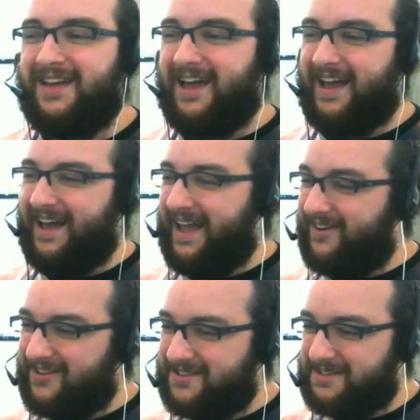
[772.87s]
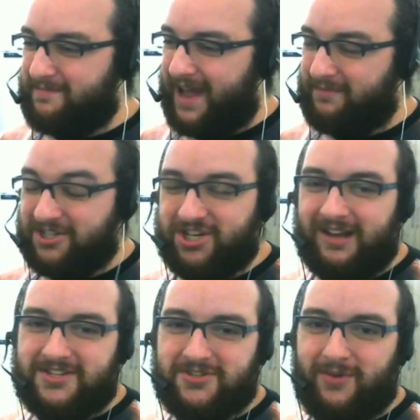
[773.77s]
Aaron's a madman.
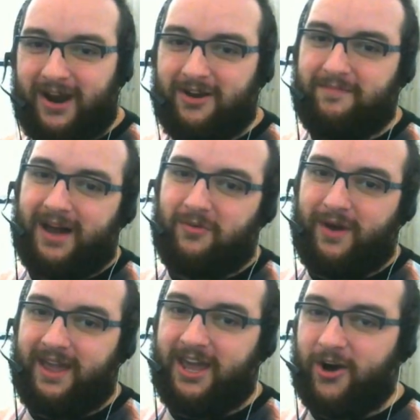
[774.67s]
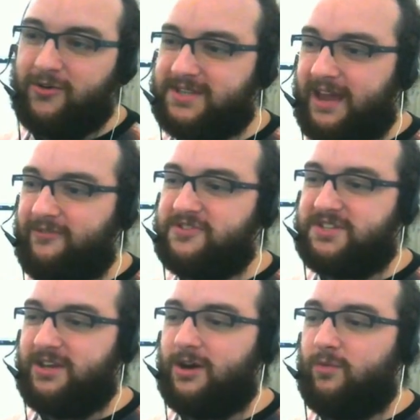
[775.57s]
Shoutouts to Aaron, by the way. He holds every
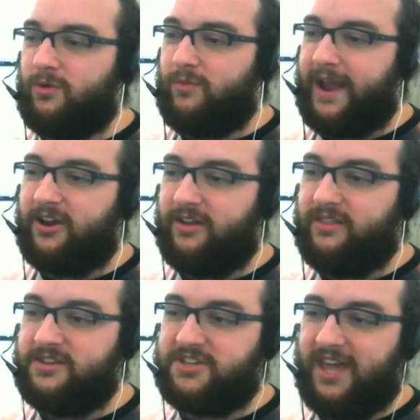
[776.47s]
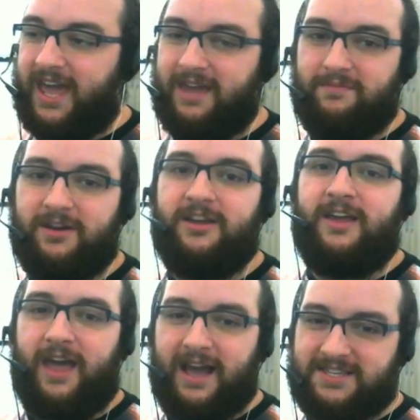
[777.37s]
single world record in this game,
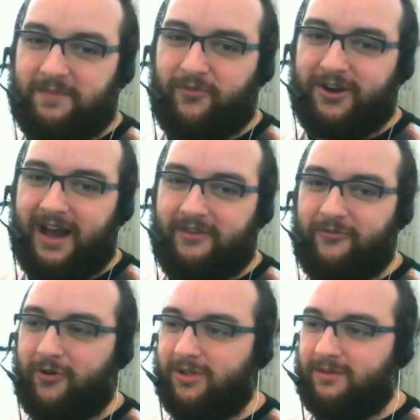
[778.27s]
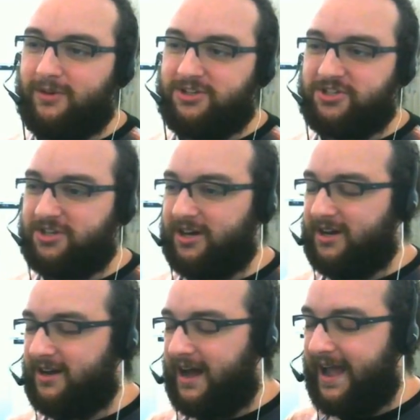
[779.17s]
except for knife only, which
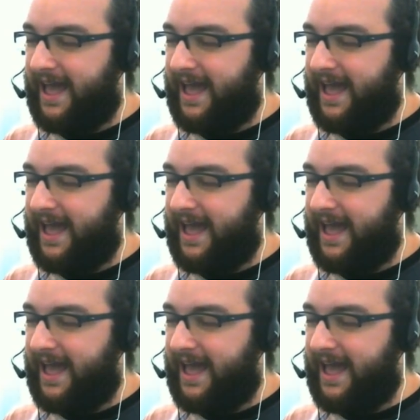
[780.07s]
I